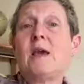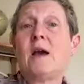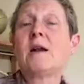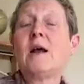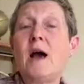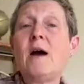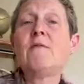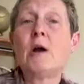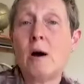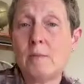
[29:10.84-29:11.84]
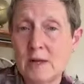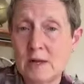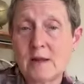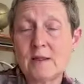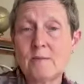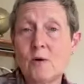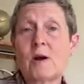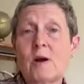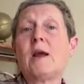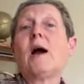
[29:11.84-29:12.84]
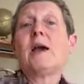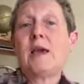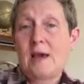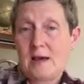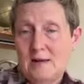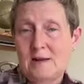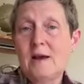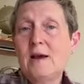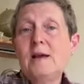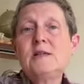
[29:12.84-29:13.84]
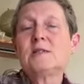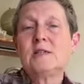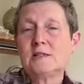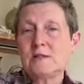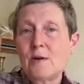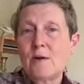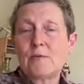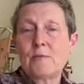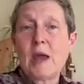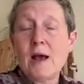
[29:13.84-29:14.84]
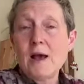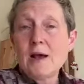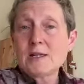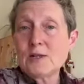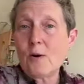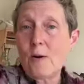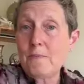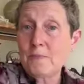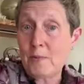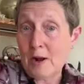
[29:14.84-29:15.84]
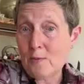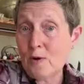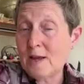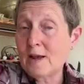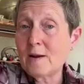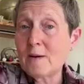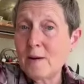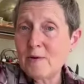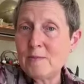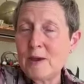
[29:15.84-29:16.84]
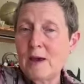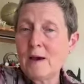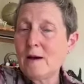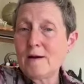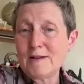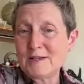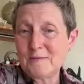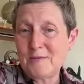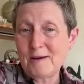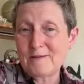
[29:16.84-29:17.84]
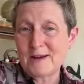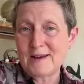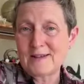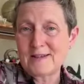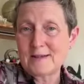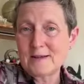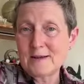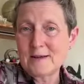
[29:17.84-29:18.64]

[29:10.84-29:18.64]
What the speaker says: I can't have an omelet in the morning. I can. It just doesn't agree with me. So, but what can agree with me? Collagen peptides.